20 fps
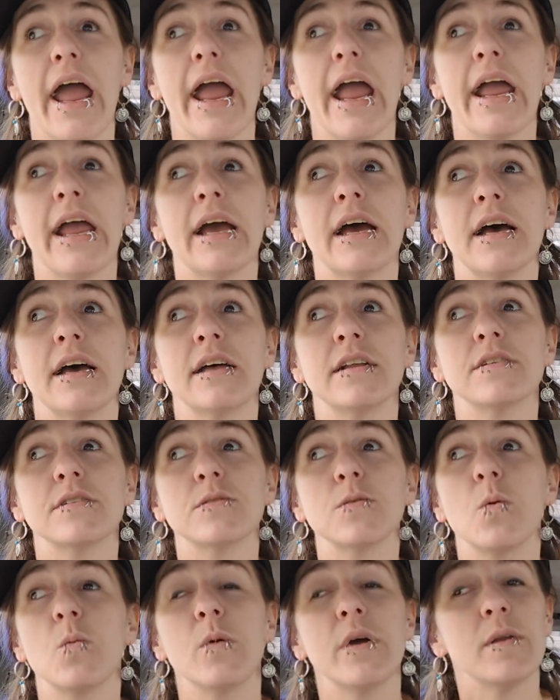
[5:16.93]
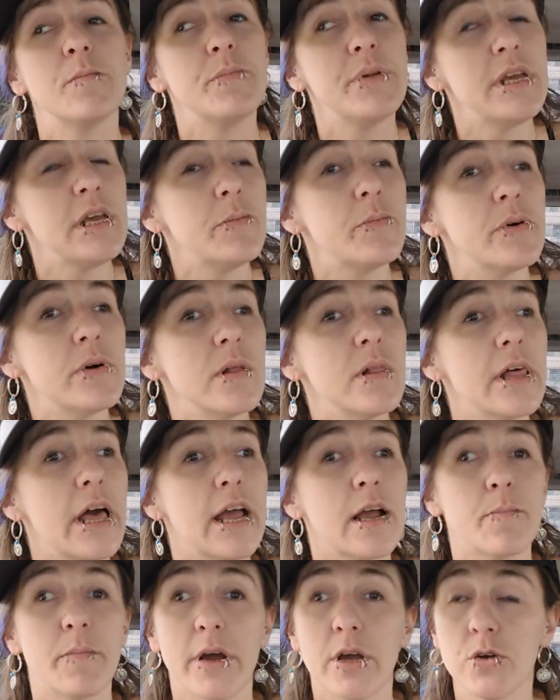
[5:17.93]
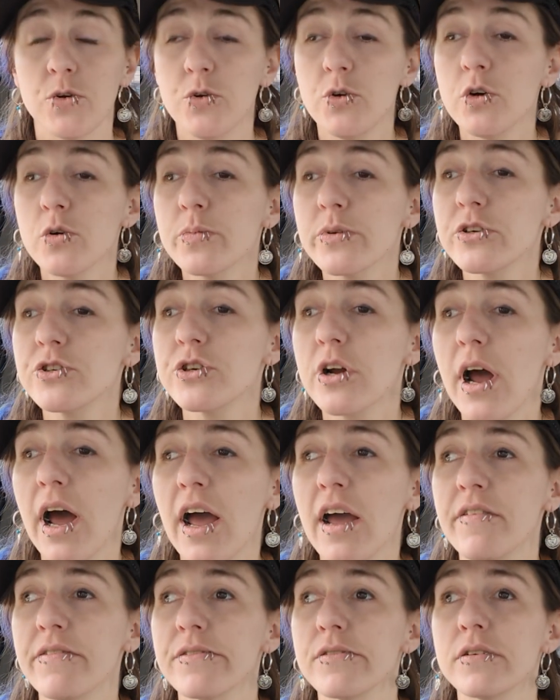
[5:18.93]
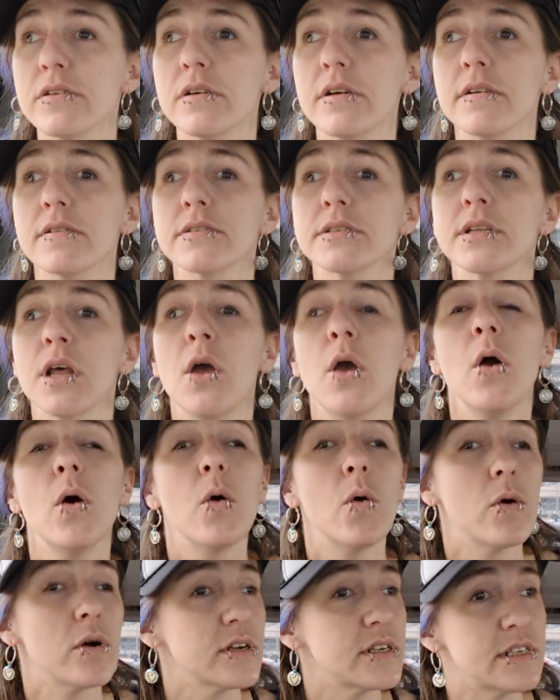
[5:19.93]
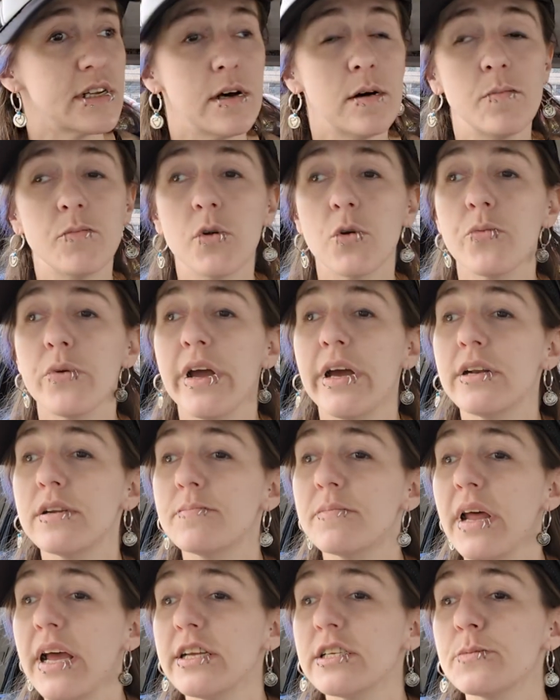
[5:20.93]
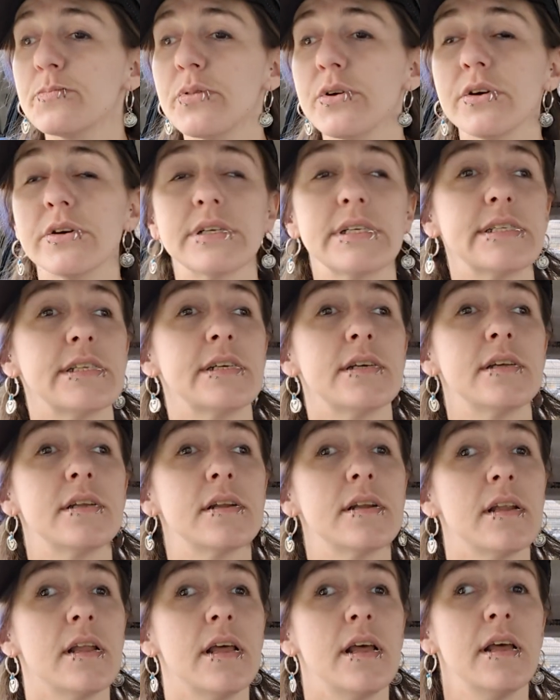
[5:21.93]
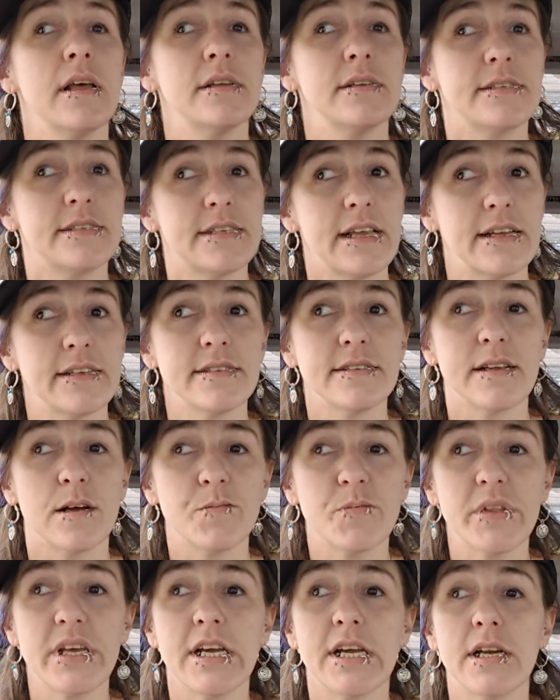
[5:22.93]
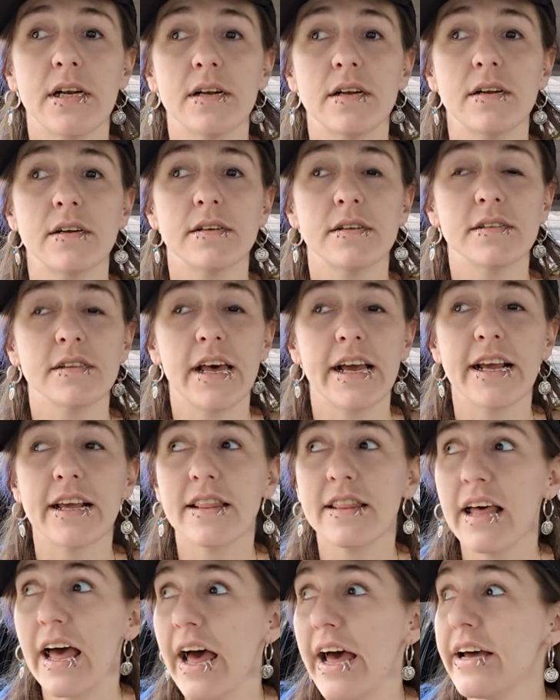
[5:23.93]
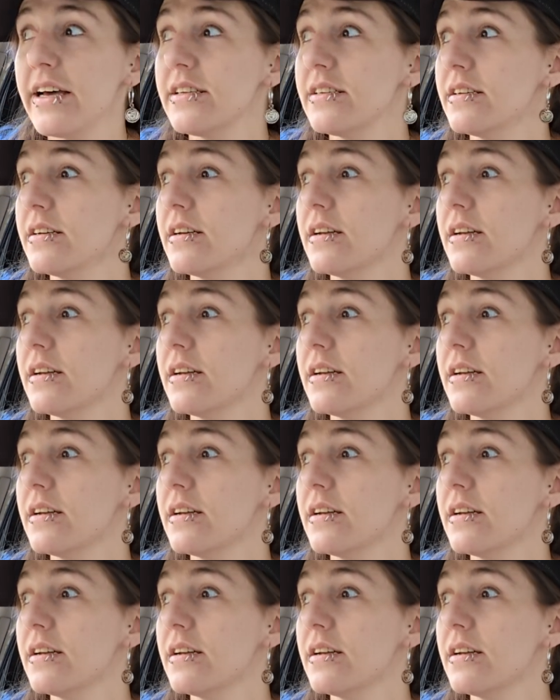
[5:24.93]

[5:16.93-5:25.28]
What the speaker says: And when people like my Uber drivers or some random nice person says something like that,